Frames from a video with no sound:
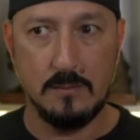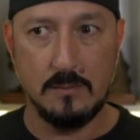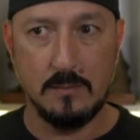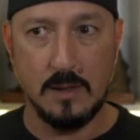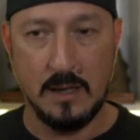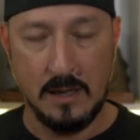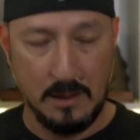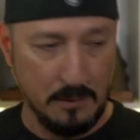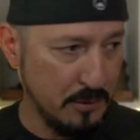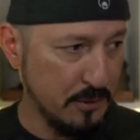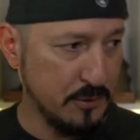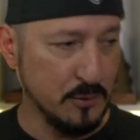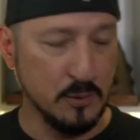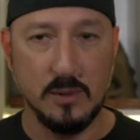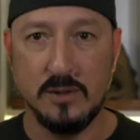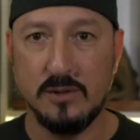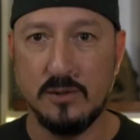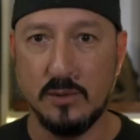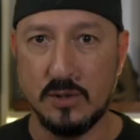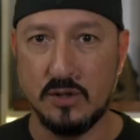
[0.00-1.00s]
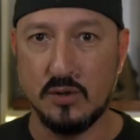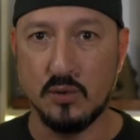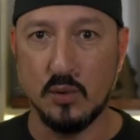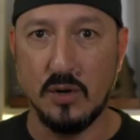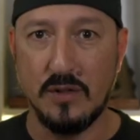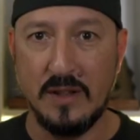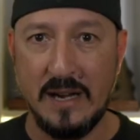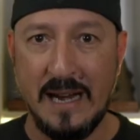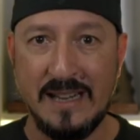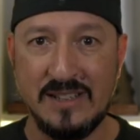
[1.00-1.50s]
and I threw it into a drawer
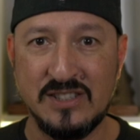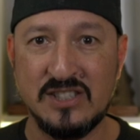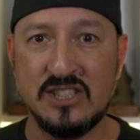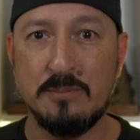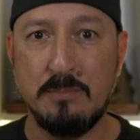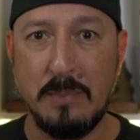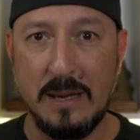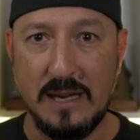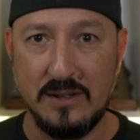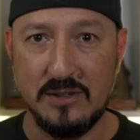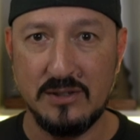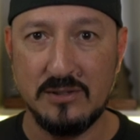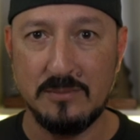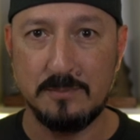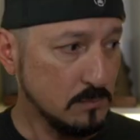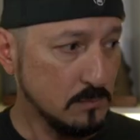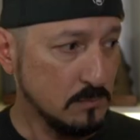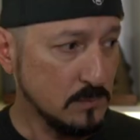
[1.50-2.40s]
that had space.